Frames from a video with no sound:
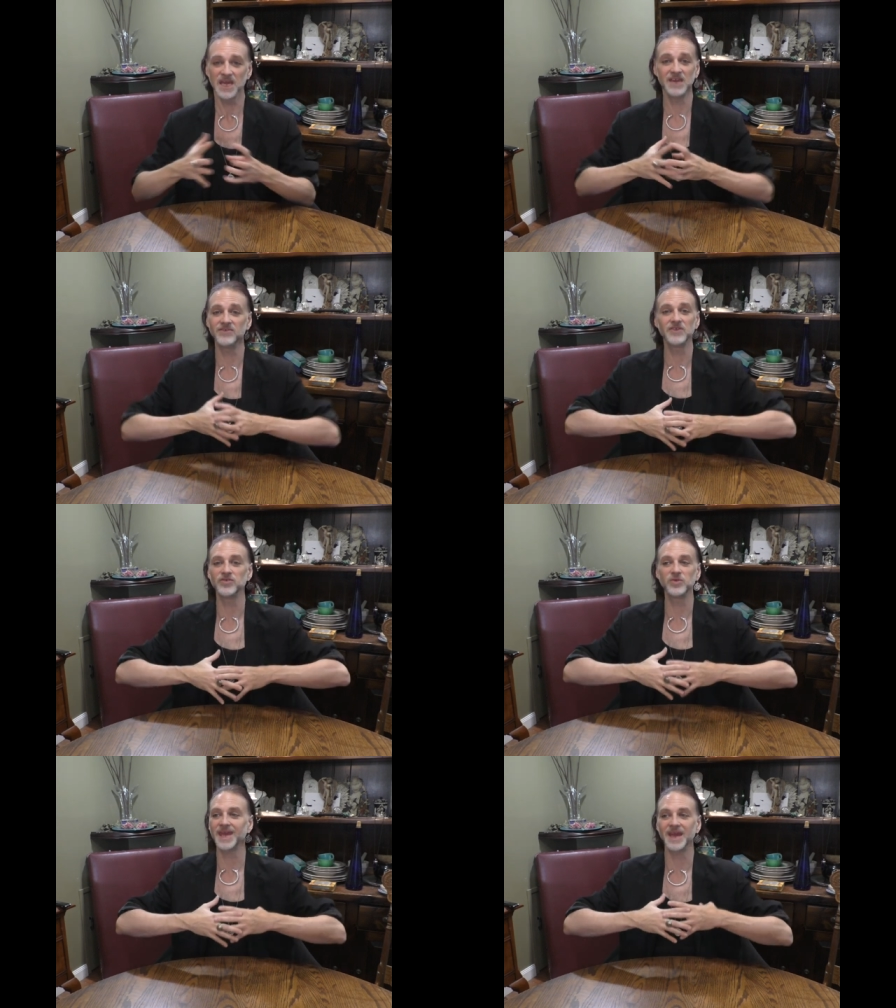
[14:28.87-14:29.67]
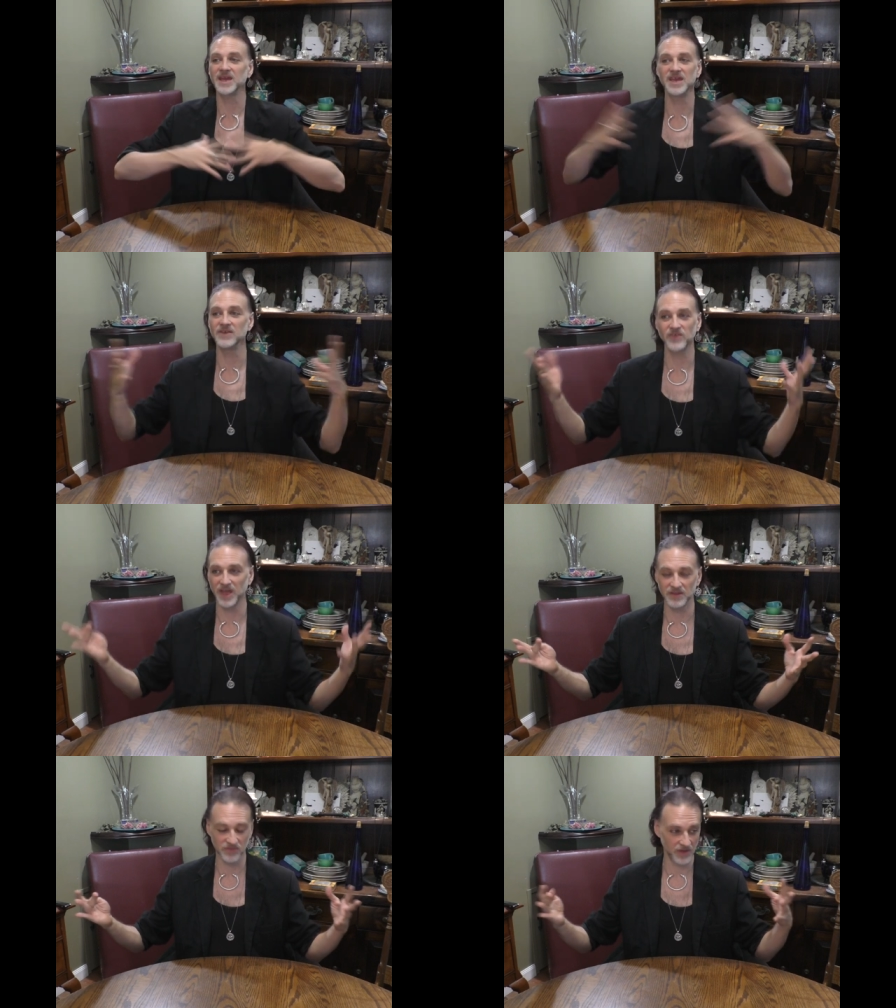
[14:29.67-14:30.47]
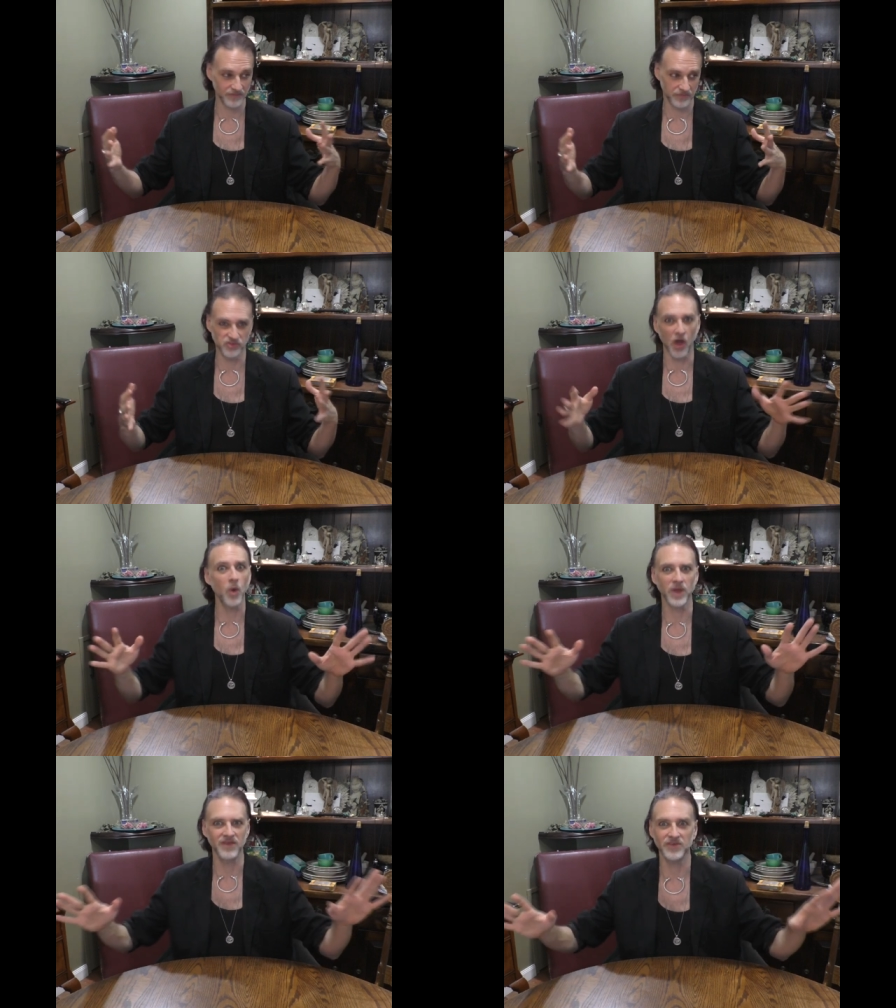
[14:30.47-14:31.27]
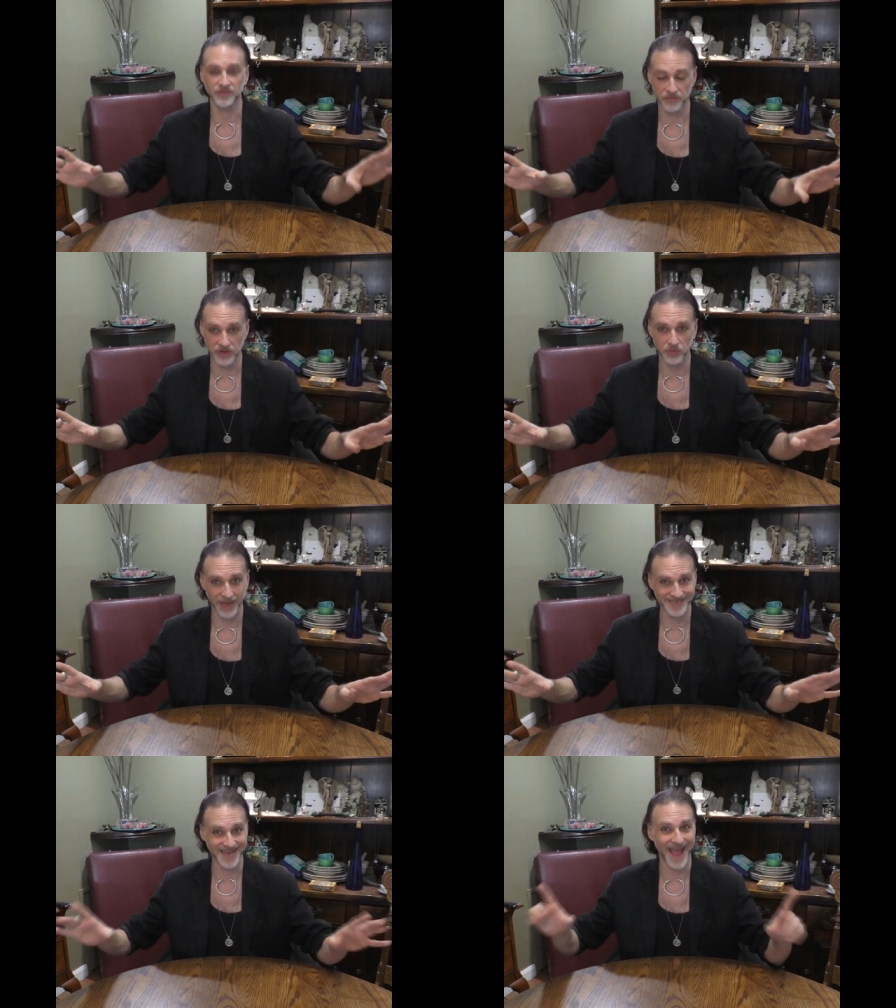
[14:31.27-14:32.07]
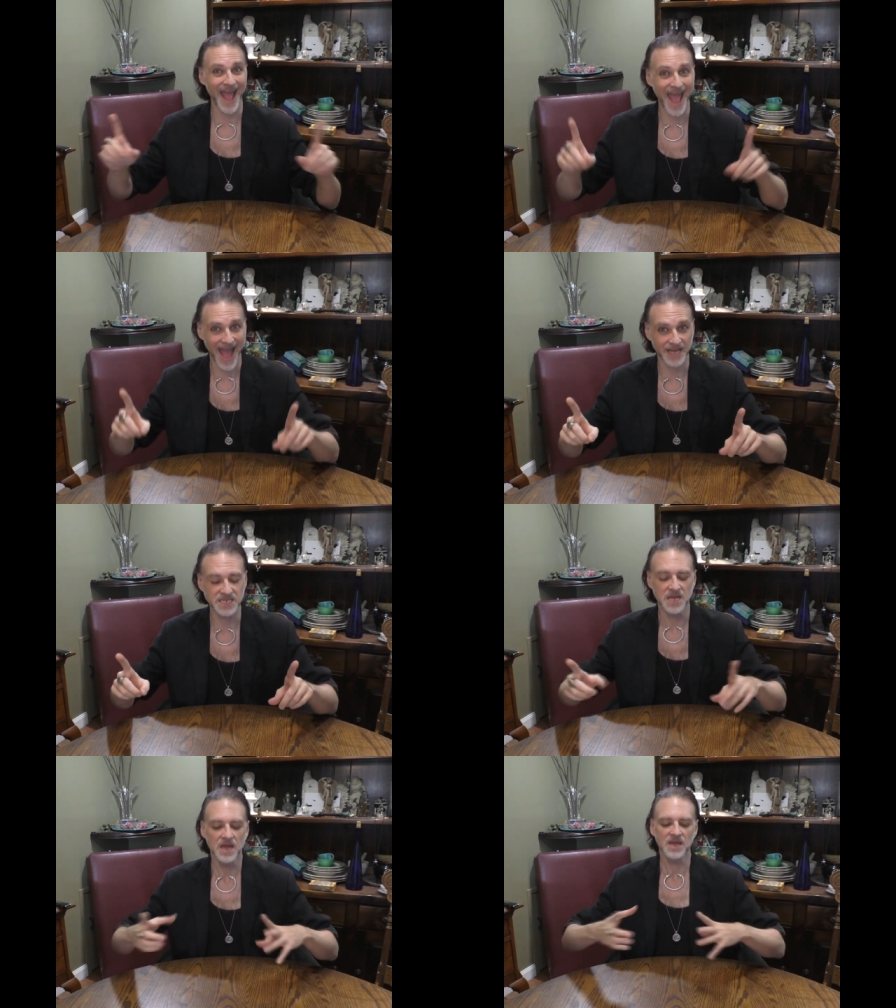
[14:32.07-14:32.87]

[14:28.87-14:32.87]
Even if you can't give it the, don't give it free reign to act,